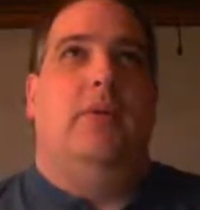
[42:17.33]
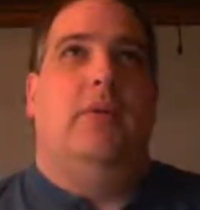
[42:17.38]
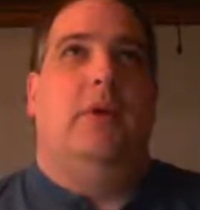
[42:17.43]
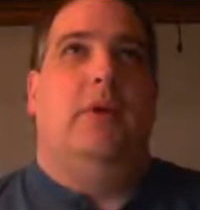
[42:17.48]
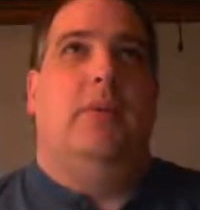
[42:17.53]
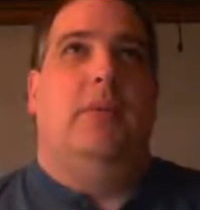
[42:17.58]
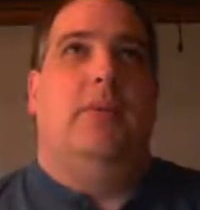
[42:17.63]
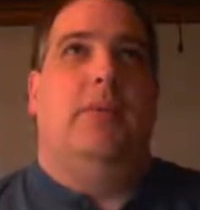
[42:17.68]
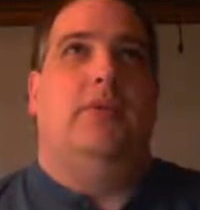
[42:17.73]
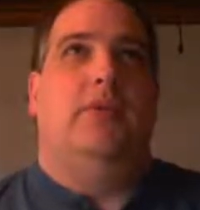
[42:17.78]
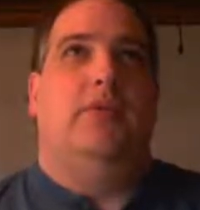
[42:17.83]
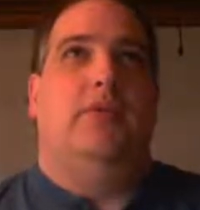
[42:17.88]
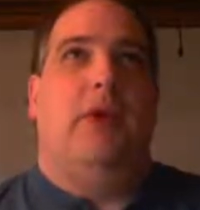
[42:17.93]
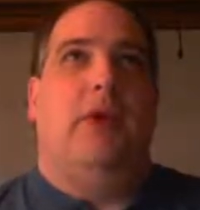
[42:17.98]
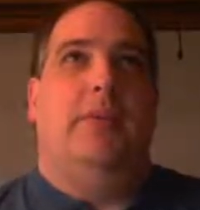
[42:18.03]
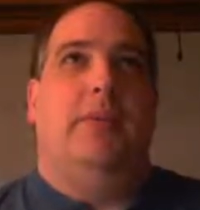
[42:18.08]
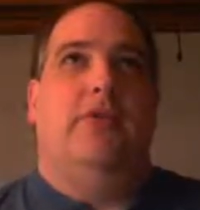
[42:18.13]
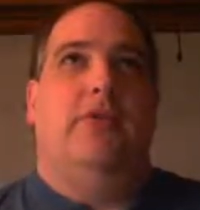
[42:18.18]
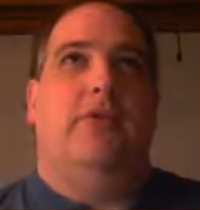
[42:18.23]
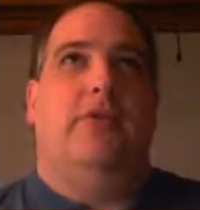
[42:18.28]
be able to write
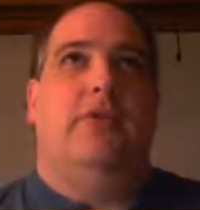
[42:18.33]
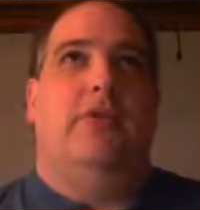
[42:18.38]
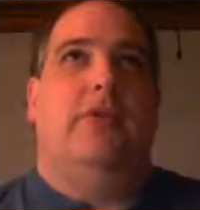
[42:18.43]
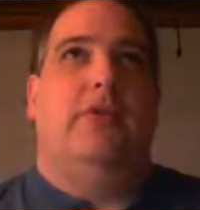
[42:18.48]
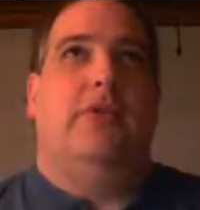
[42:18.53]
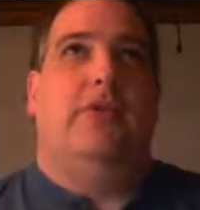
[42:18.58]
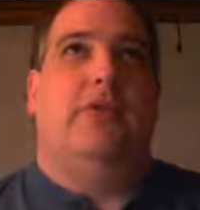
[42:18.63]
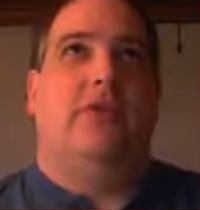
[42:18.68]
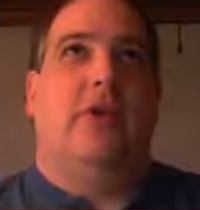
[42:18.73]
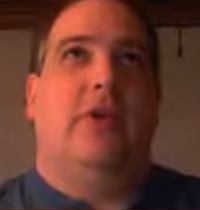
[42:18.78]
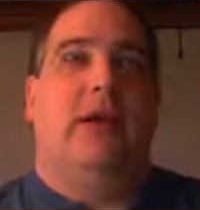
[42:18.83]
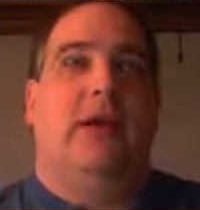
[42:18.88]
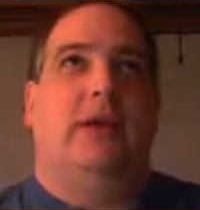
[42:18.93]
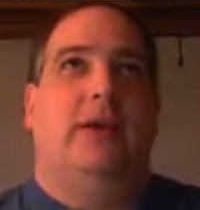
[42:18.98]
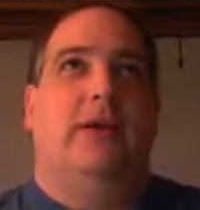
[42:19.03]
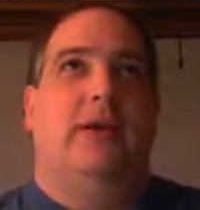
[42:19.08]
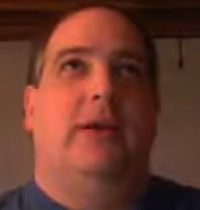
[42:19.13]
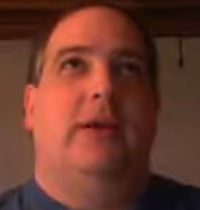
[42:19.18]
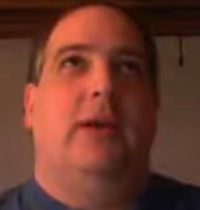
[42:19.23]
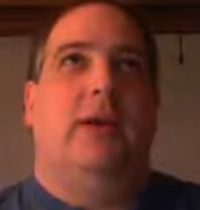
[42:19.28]
messages to the
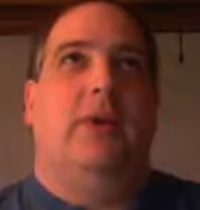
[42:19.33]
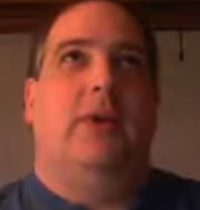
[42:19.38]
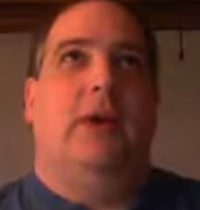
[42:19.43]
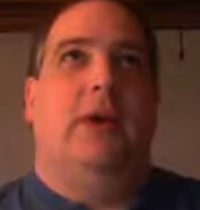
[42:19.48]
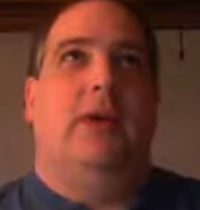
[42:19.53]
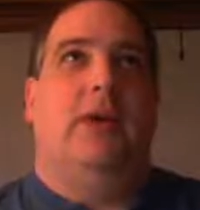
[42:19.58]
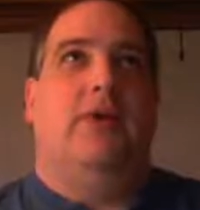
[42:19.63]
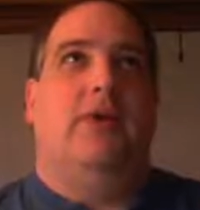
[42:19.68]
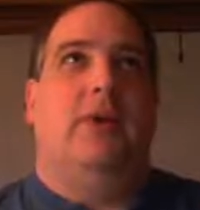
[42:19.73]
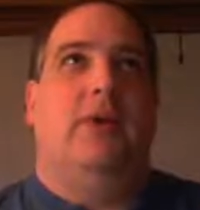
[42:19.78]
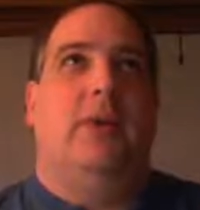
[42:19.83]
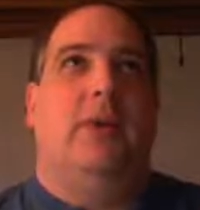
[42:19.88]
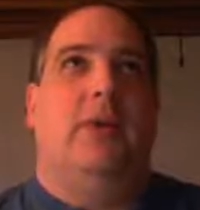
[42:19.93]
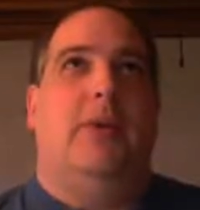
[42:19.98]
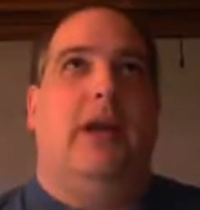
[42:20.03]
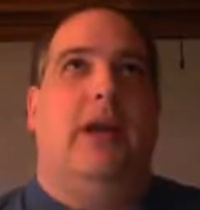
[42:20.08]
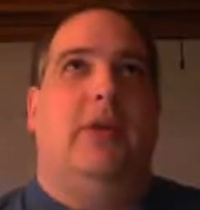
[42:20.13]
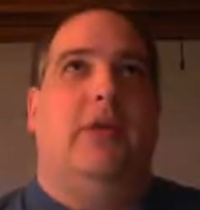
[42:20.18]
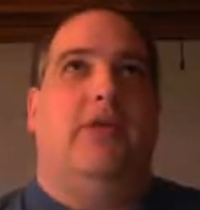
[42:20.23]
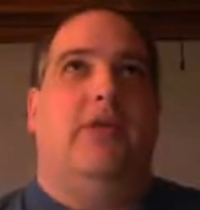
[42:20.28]
socket, and I want to
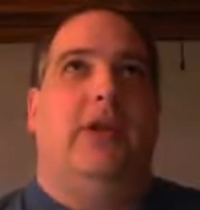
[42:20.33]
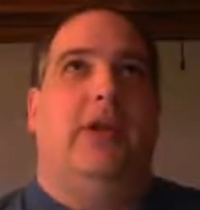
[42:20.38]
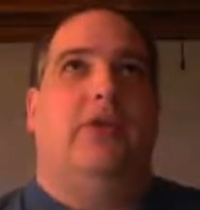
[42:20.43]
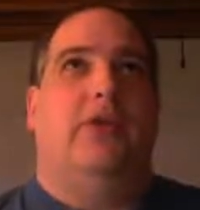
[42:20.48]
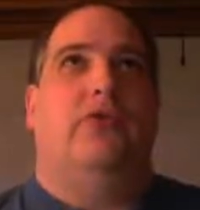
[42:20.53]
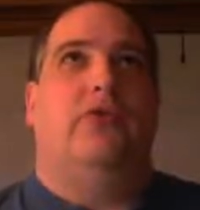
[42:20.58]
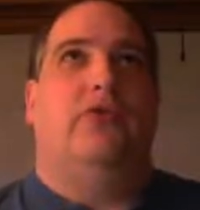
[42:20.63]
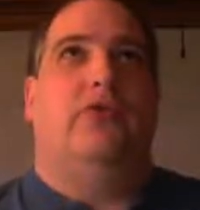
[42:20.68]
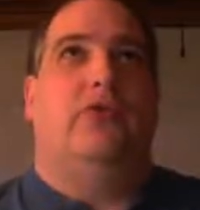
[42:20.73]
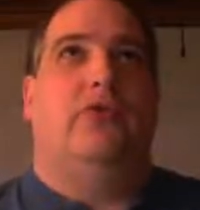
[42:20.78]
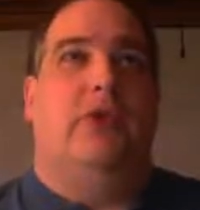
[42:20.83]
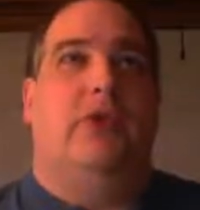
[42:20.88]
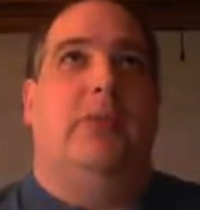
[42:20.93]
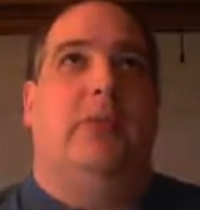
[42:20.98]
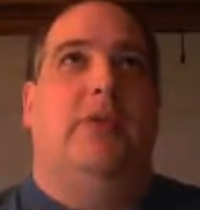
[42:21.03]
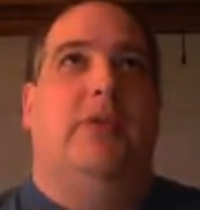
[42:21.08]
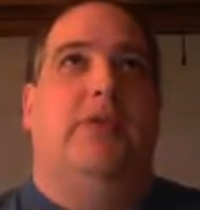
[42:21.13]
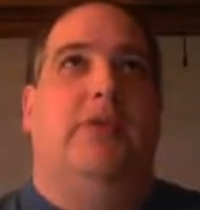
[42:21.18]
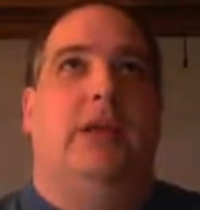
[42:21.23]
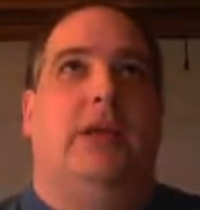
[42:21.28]
have like a stream
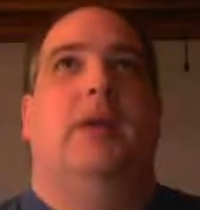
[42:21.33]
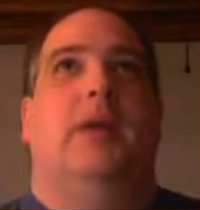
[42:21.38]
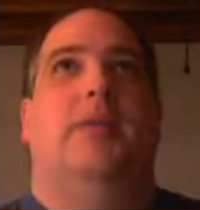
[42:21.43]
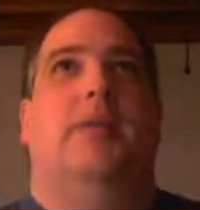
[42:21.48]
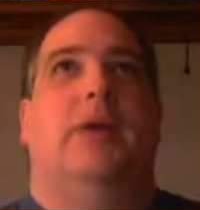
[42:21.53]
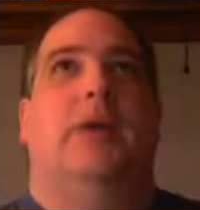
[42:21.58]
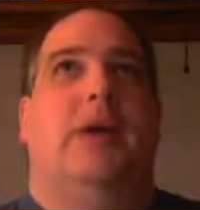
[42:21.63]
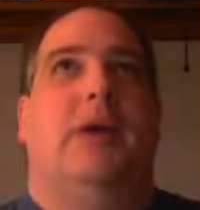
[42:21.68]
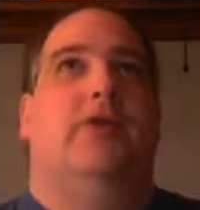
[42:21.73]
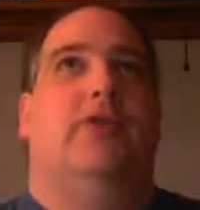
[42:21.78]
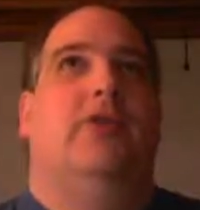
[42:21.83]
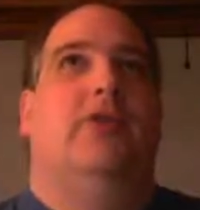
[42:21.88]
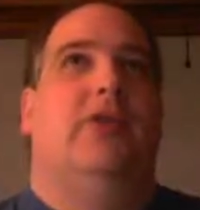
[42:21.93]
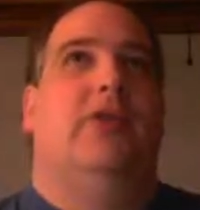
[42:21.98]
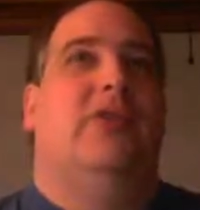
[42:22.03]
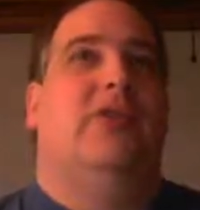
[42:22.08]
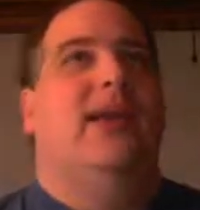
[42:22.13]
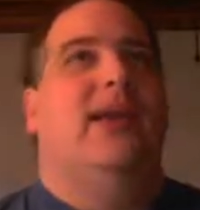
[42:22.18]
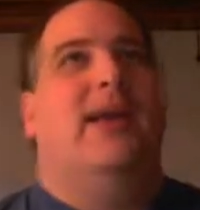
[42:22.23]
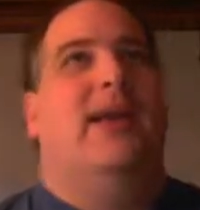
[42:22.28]
of incoming
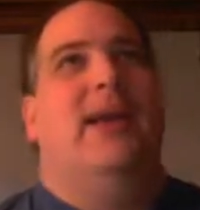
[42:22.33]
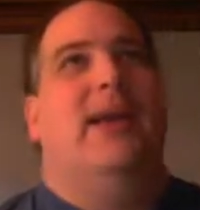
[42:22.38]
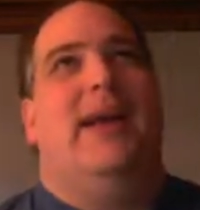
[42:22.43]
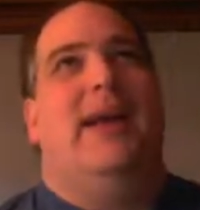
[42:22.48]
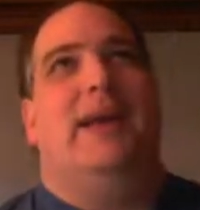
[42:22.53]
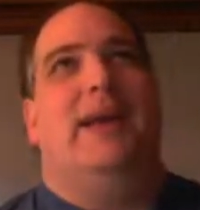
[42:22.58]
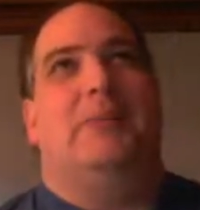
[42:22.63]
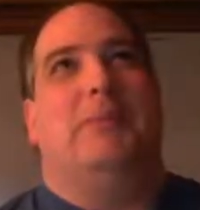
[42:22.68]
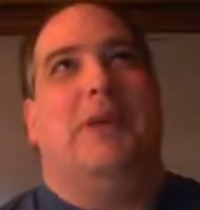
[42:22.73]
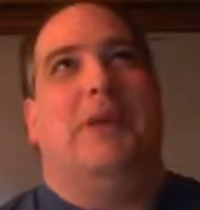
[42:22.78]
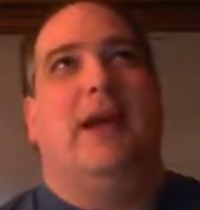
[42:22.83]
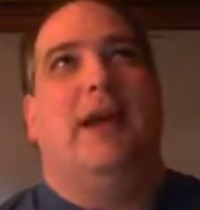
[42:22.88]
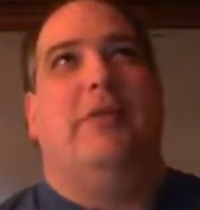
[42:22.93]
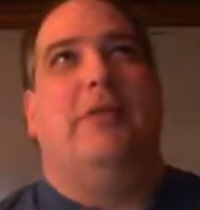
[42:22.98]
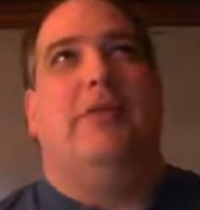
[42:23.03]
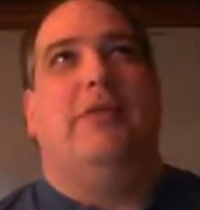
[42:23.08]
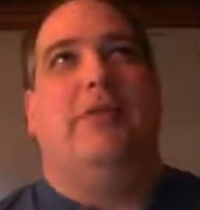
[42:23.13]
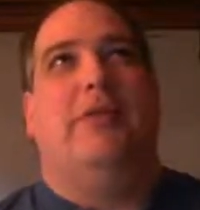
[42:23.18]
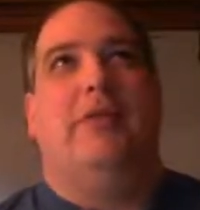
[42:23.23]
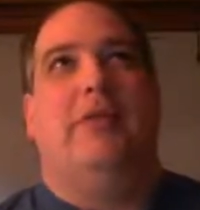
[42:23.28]
messages. And I'm kind of
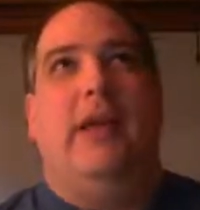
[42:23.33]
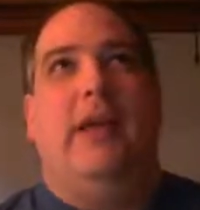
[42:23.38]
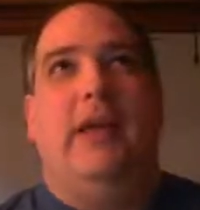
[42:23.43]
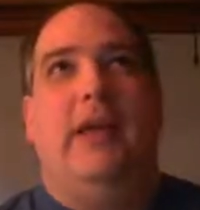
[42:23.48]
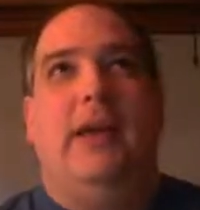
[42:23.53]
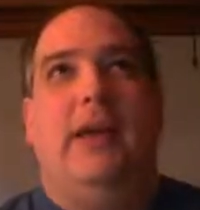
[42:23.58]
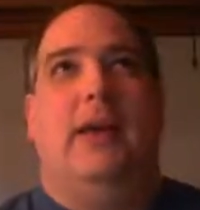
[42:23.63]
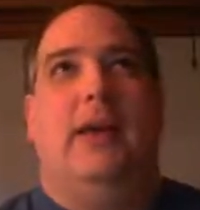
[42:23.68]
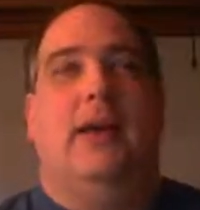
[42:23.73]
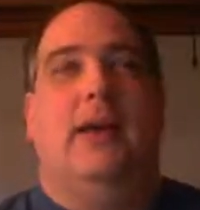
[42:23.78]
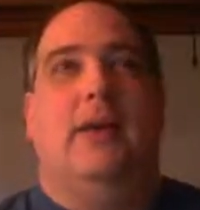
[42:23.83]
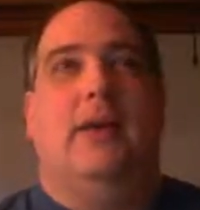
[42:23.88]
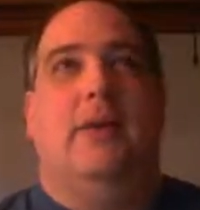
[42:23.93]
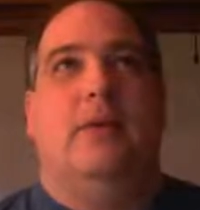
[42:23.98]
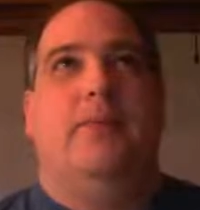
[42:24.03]
thinking